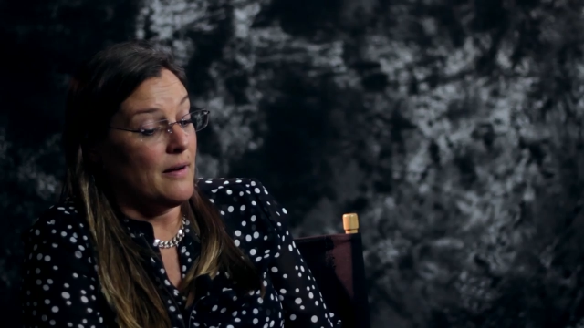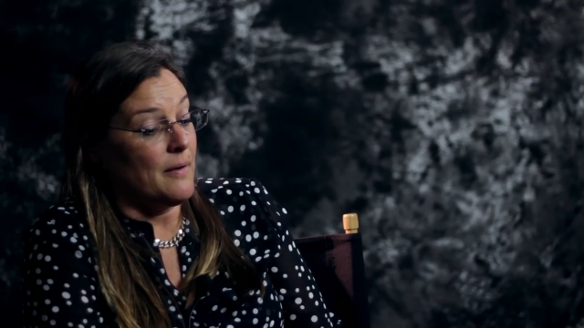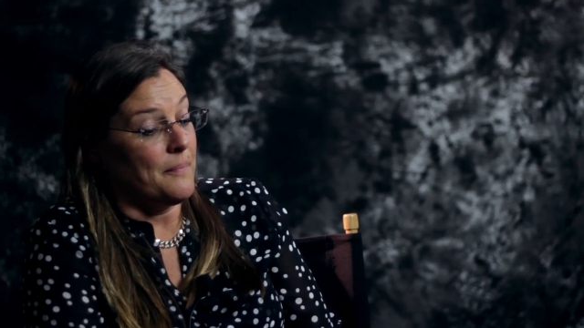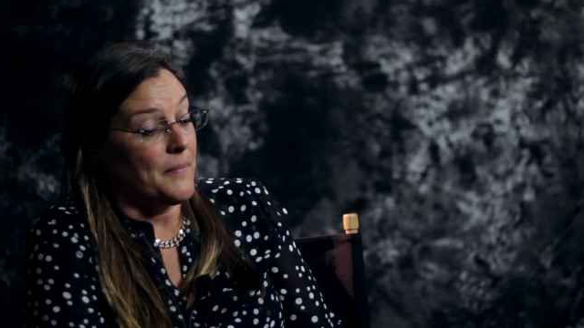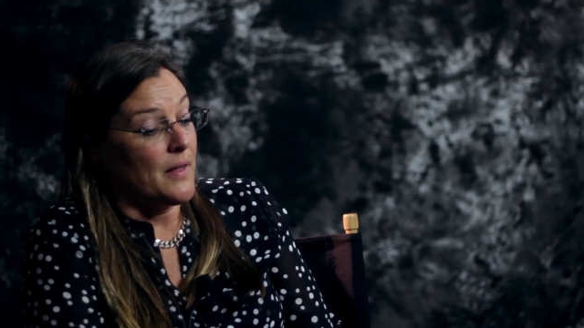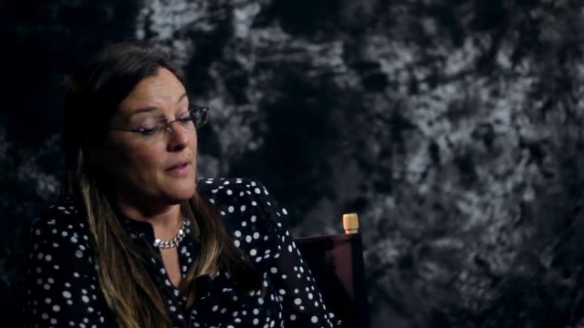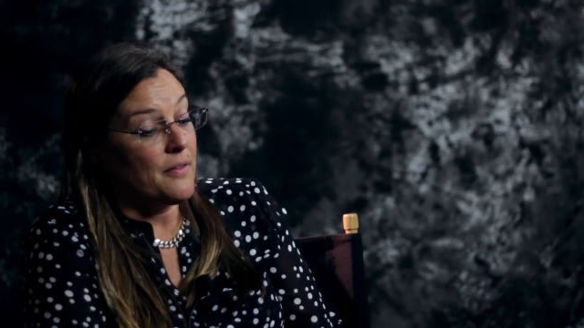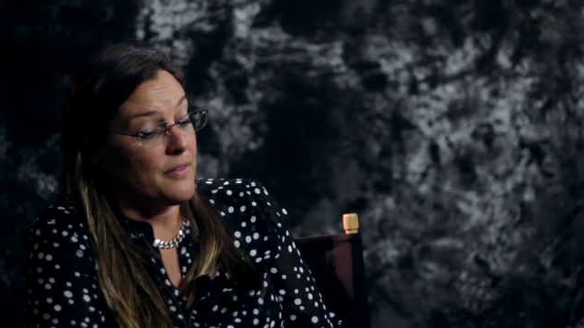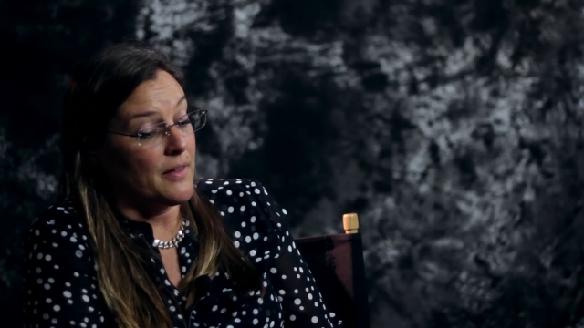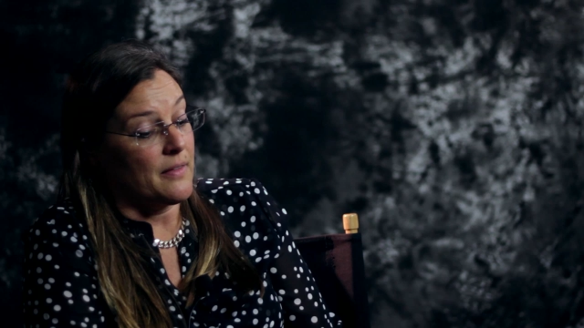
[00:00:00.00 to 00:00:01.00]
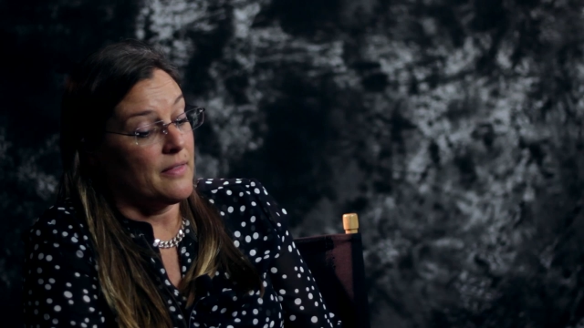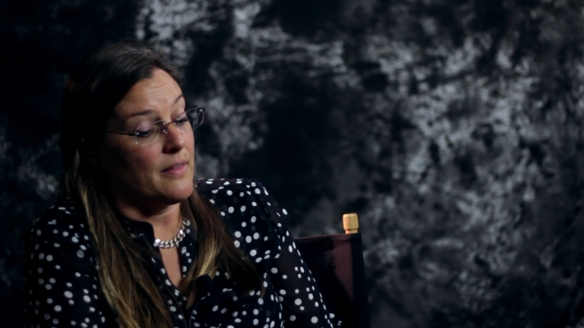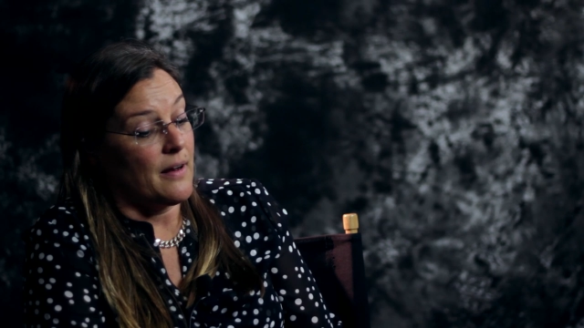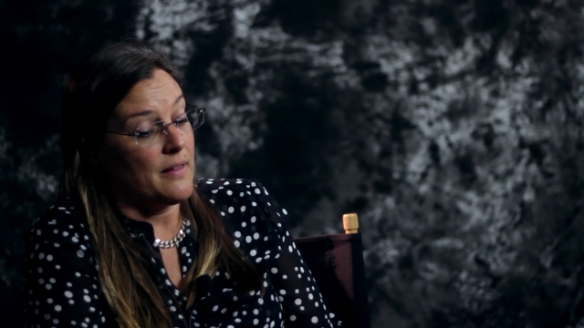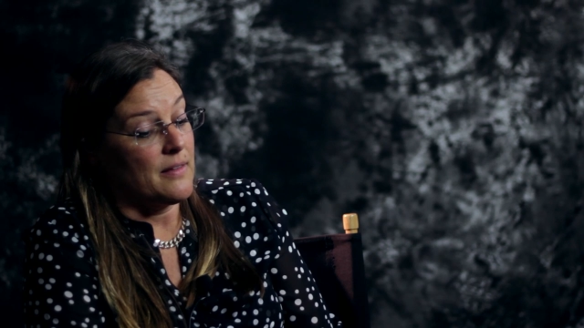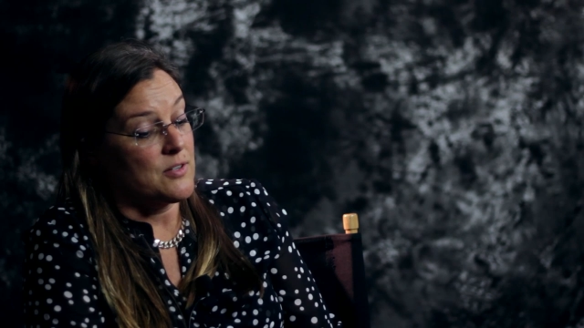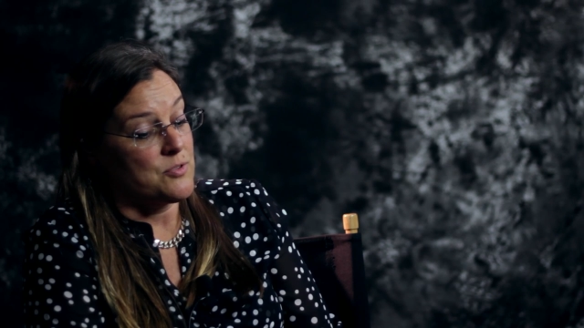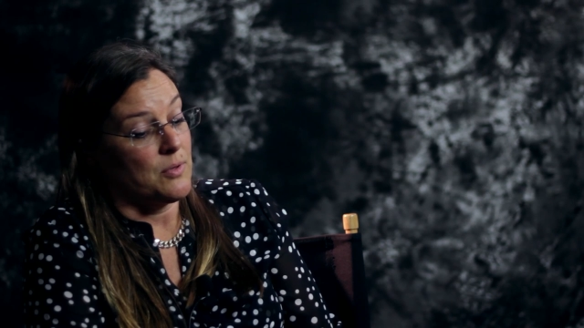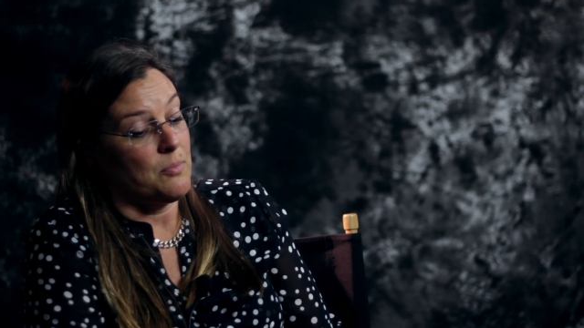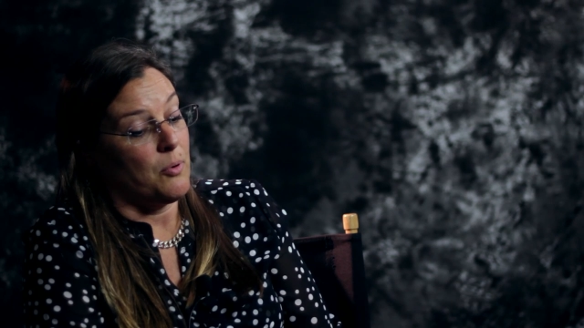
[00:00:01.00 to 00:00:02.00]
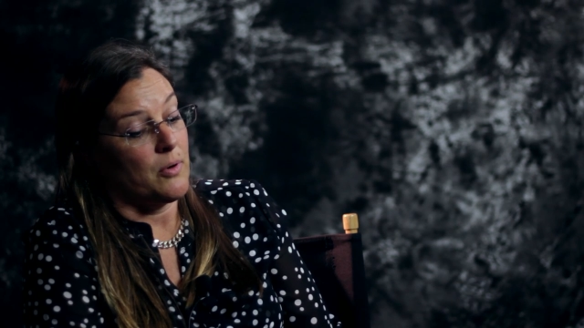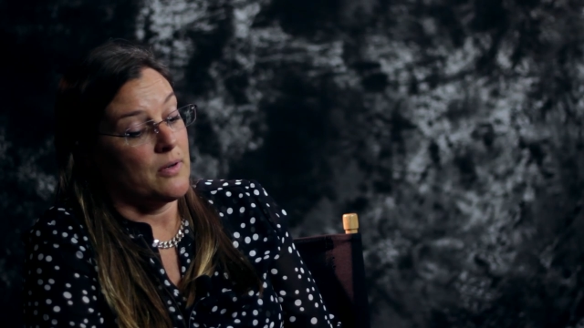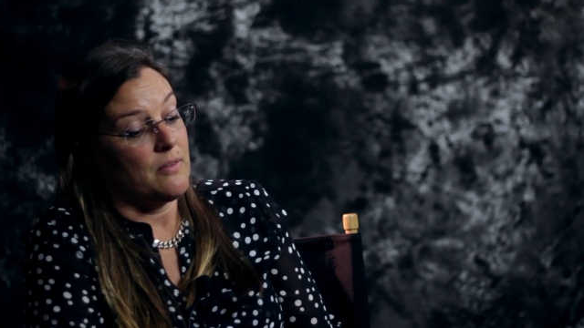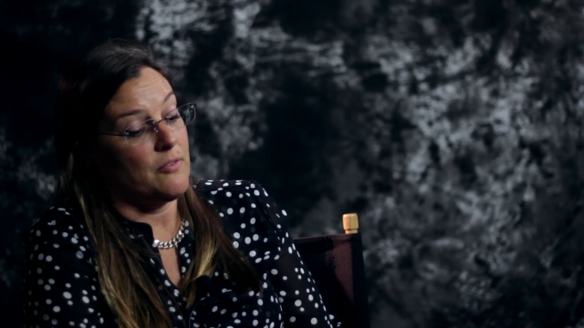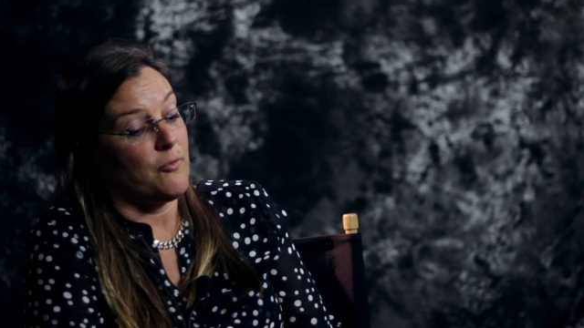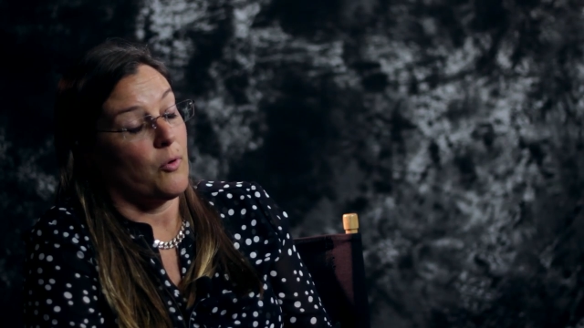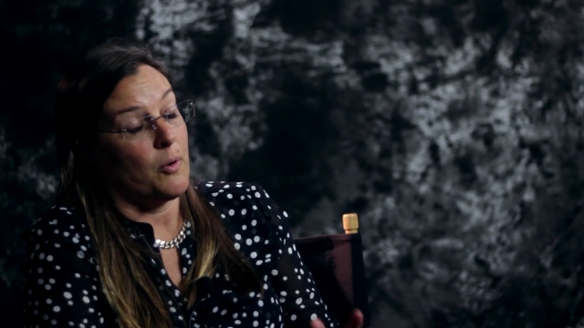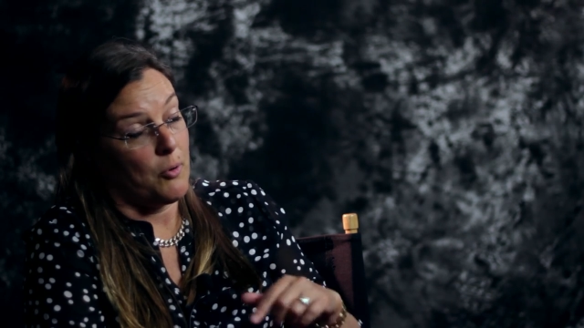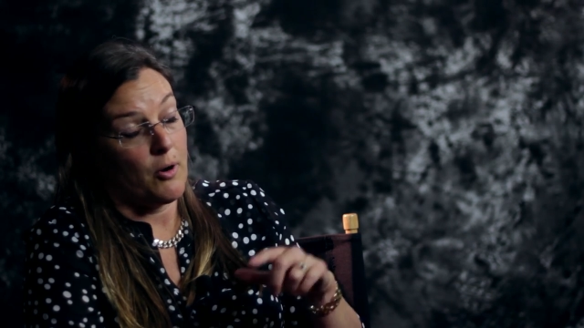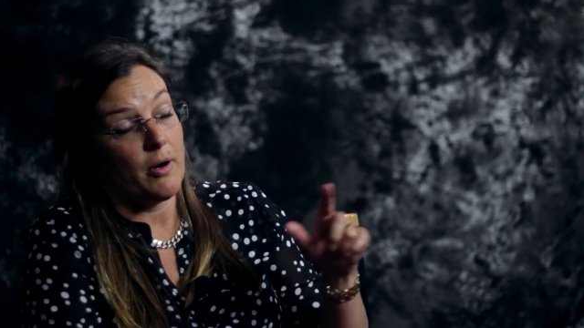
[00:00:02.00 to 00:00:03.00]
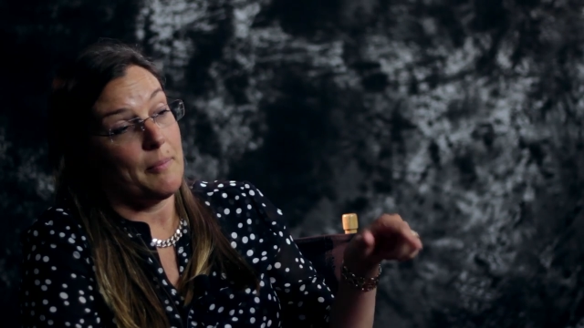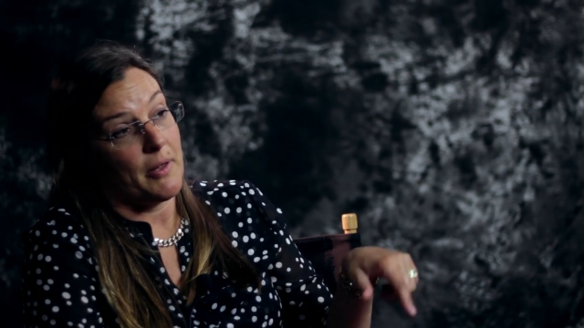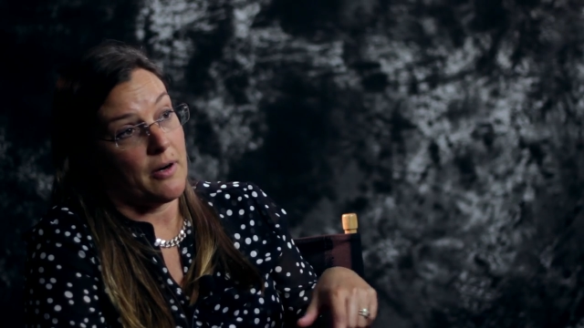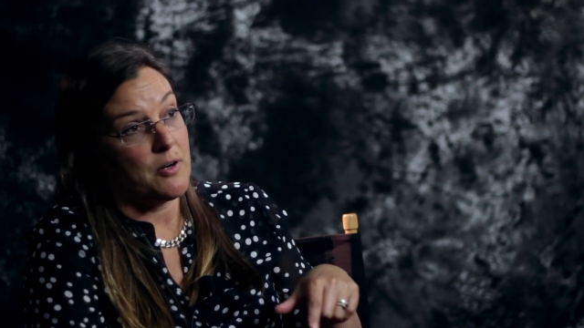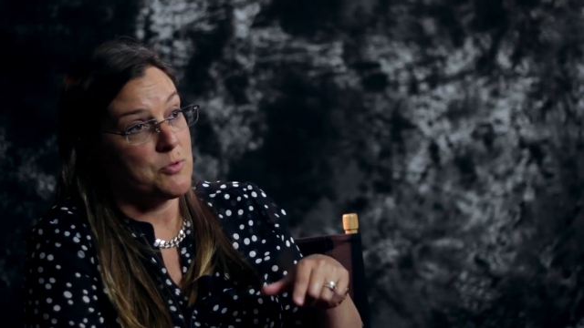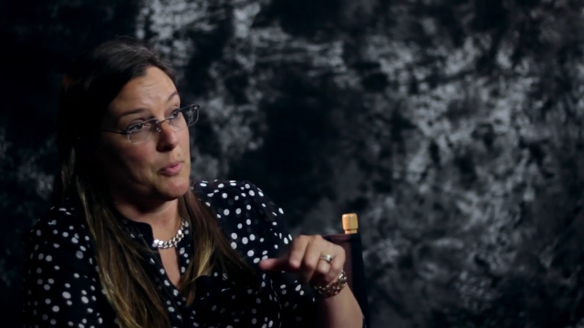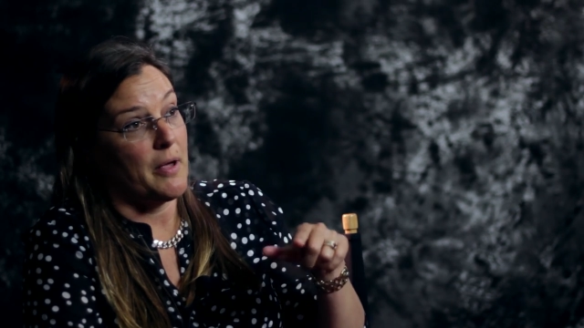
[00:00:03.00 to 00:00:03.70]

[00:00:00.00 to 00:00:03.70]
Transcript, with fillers: Um, another thing that I think is really important for a program like ours,